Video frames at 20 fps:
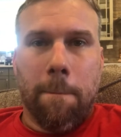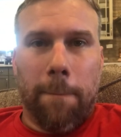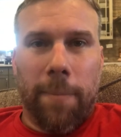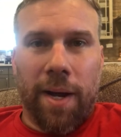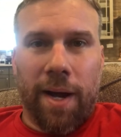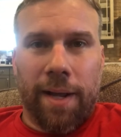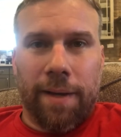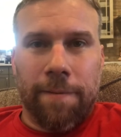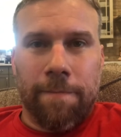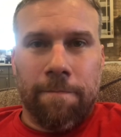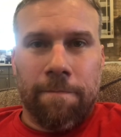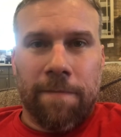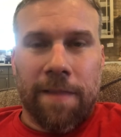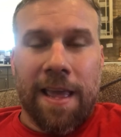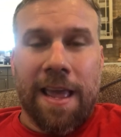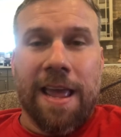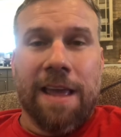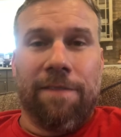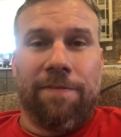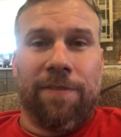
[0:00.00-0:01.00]
But
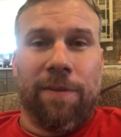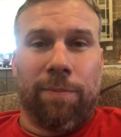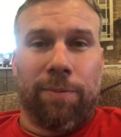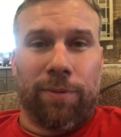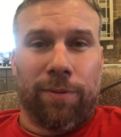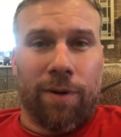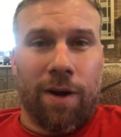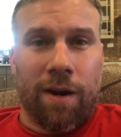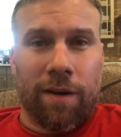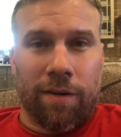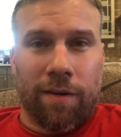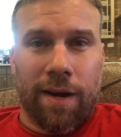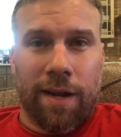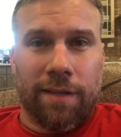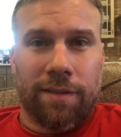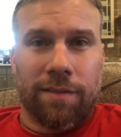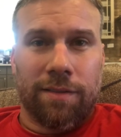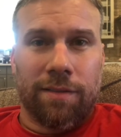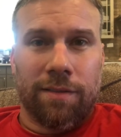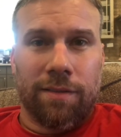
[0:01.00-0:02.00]
if the
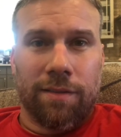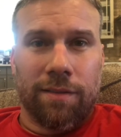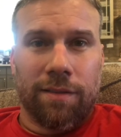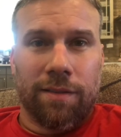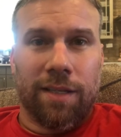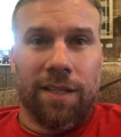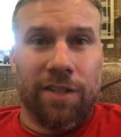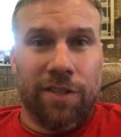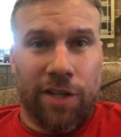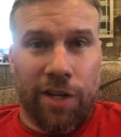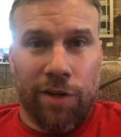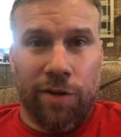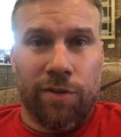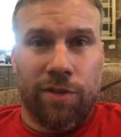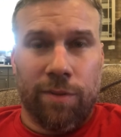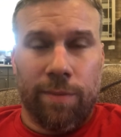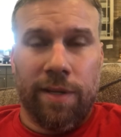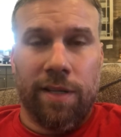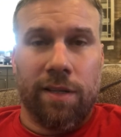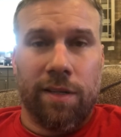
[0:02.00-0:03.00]
progress
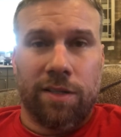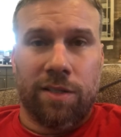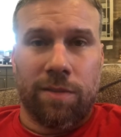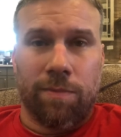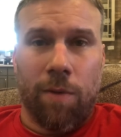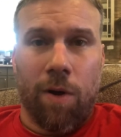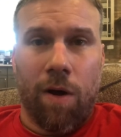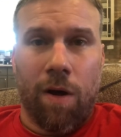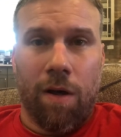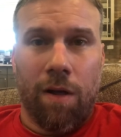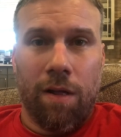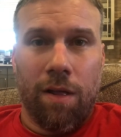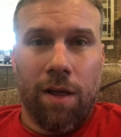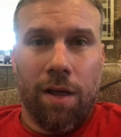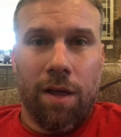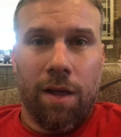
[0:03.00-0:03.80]
continues to be this small,